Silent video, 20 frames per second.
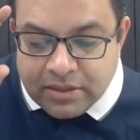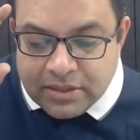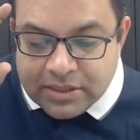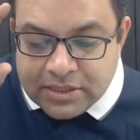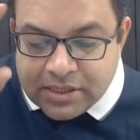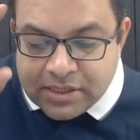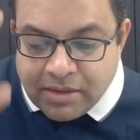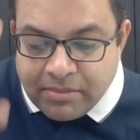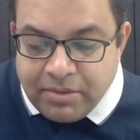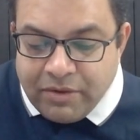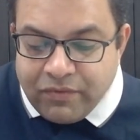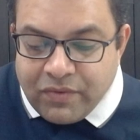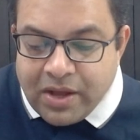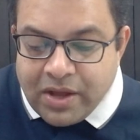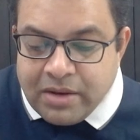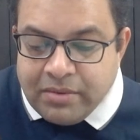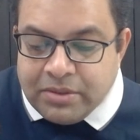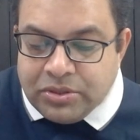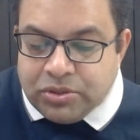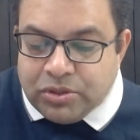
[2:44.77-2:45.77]
some
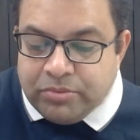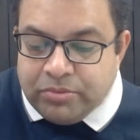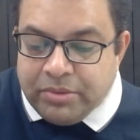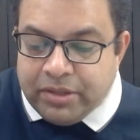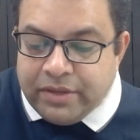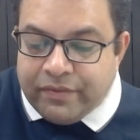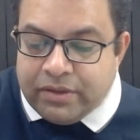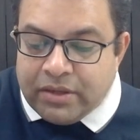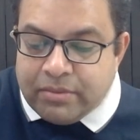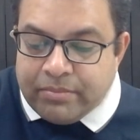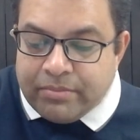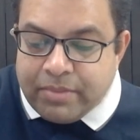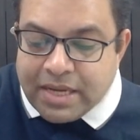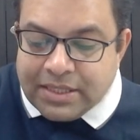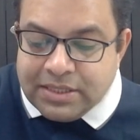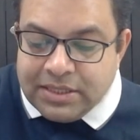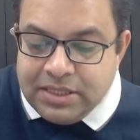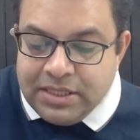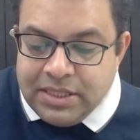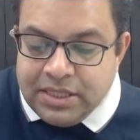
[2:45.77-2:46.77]
defilement should be given up by
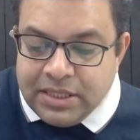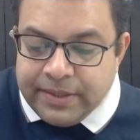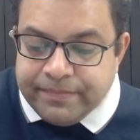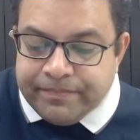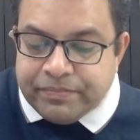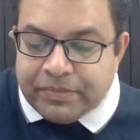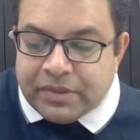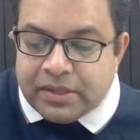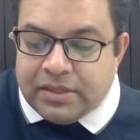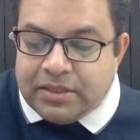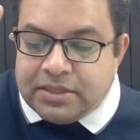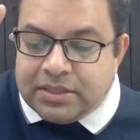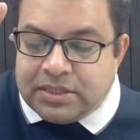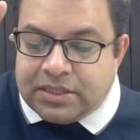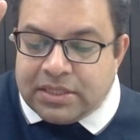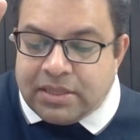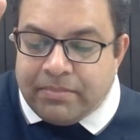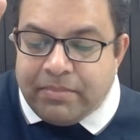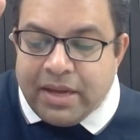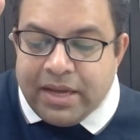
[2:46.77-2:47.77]
seeing,
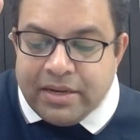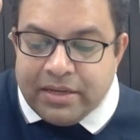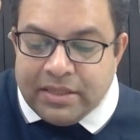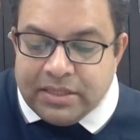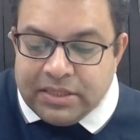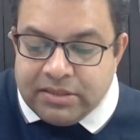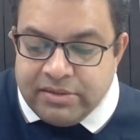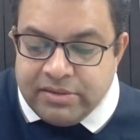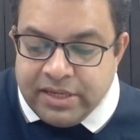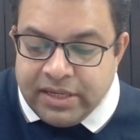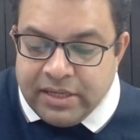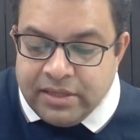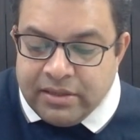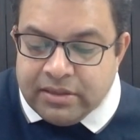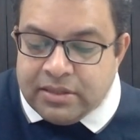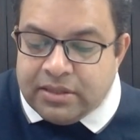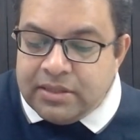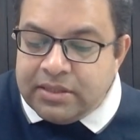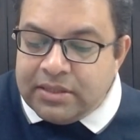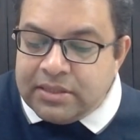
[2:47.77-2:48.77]
some by restraint,
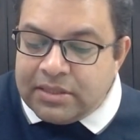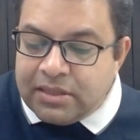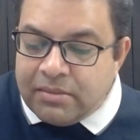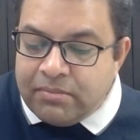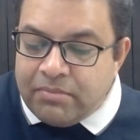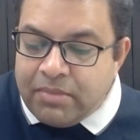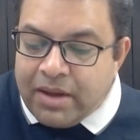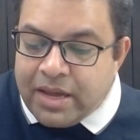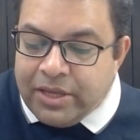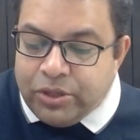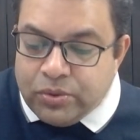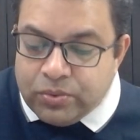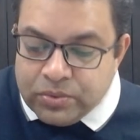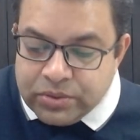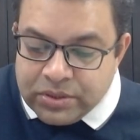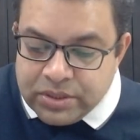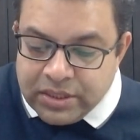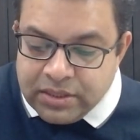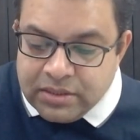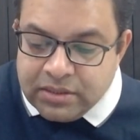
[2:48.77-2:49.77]
some by
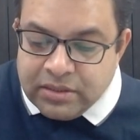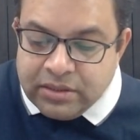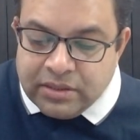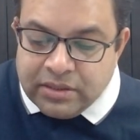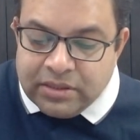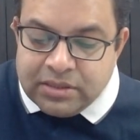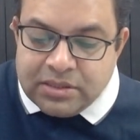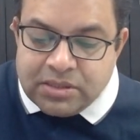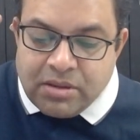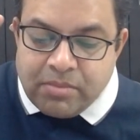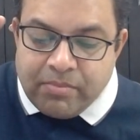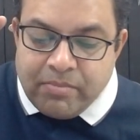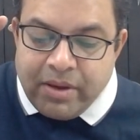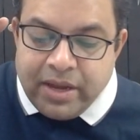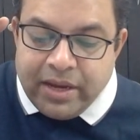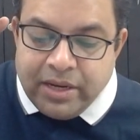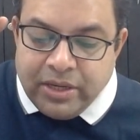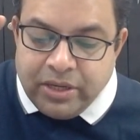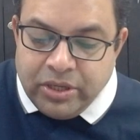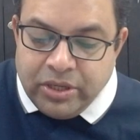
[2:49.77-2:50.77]
using, some
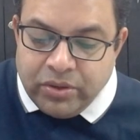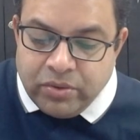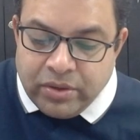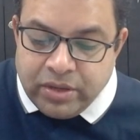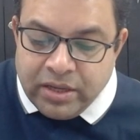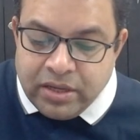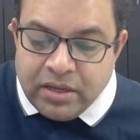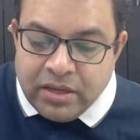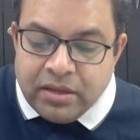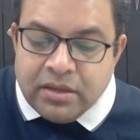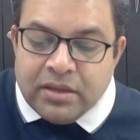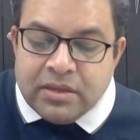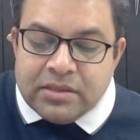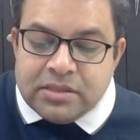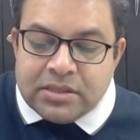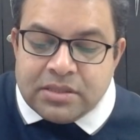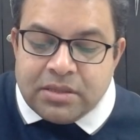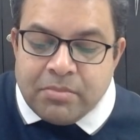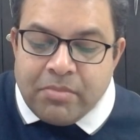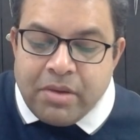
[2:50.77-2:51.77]
by enduring,
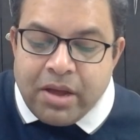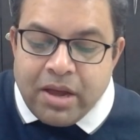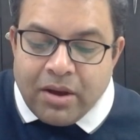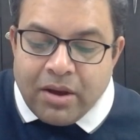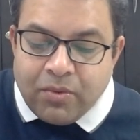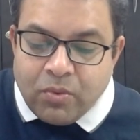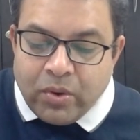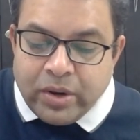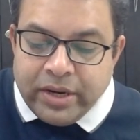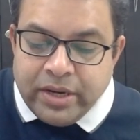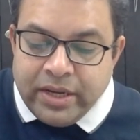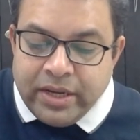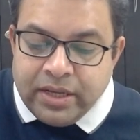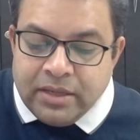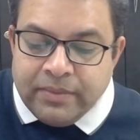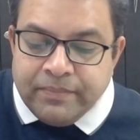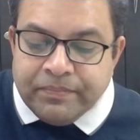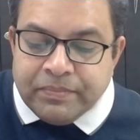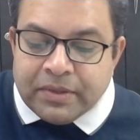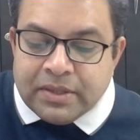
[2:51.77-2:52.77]
some by
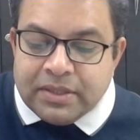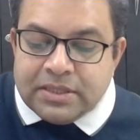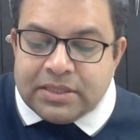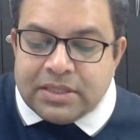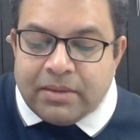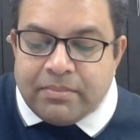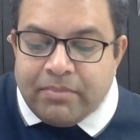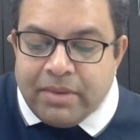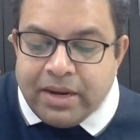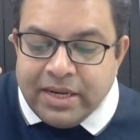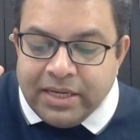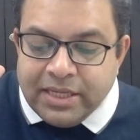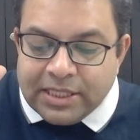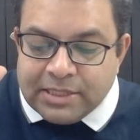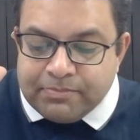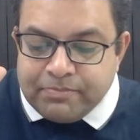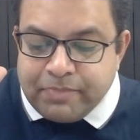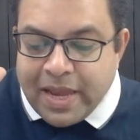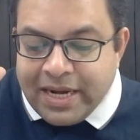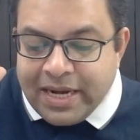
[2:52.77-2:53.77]
avoiding, some by
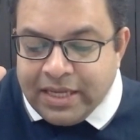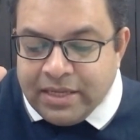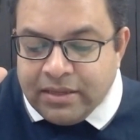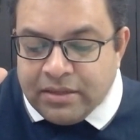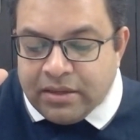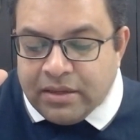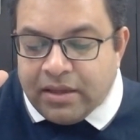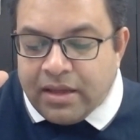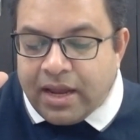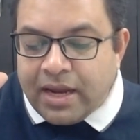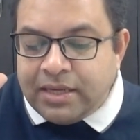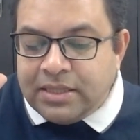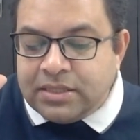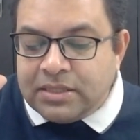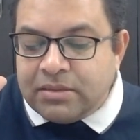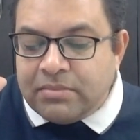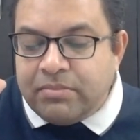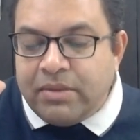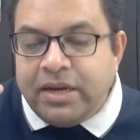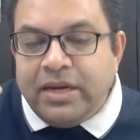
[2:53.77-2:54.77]
dispelling, and
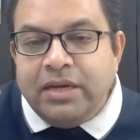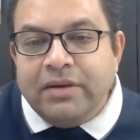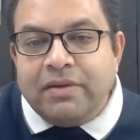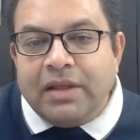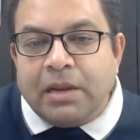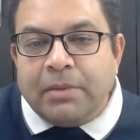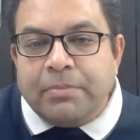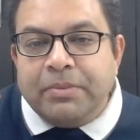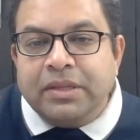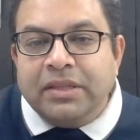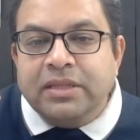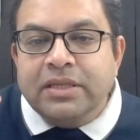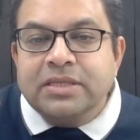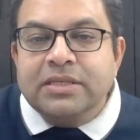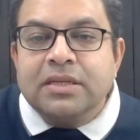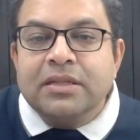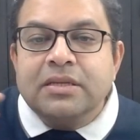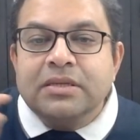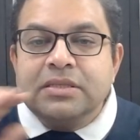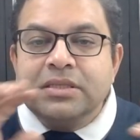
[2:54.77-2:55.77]
some by developing.
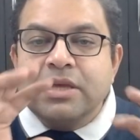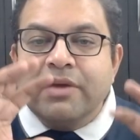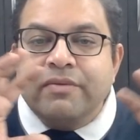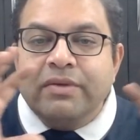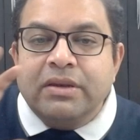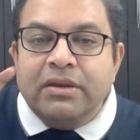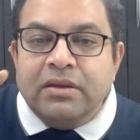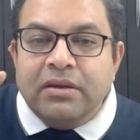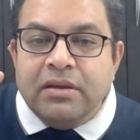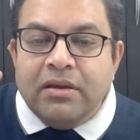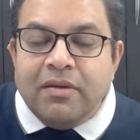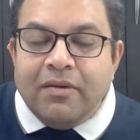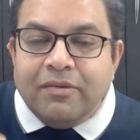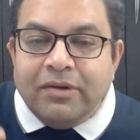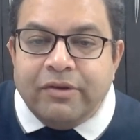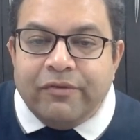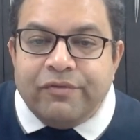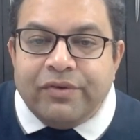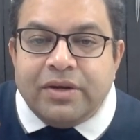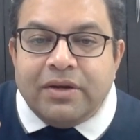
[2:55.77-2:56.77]
These are the seven
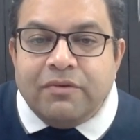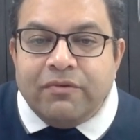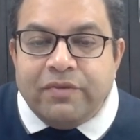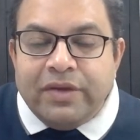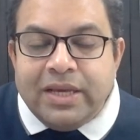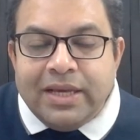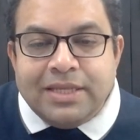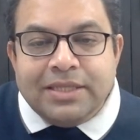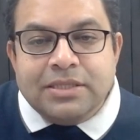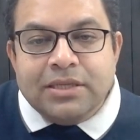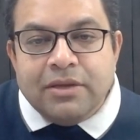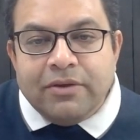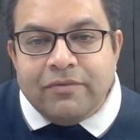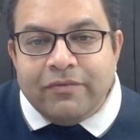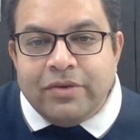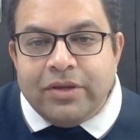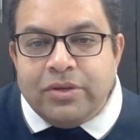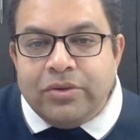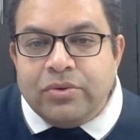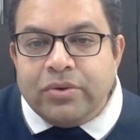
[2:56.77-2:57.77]
different ways
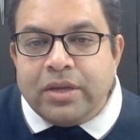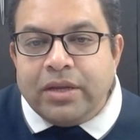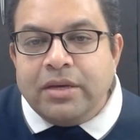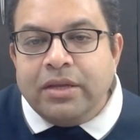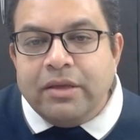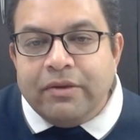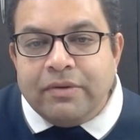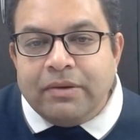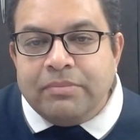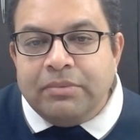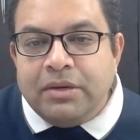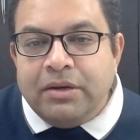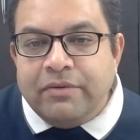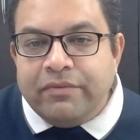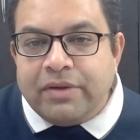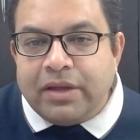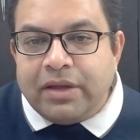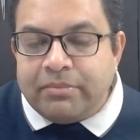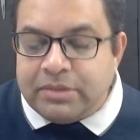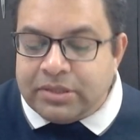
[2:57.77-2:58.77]
where you can give up the
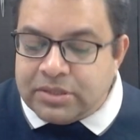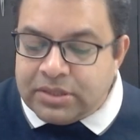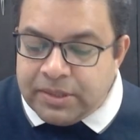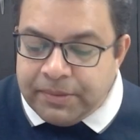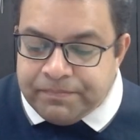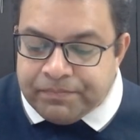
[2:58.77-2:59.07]
defilement.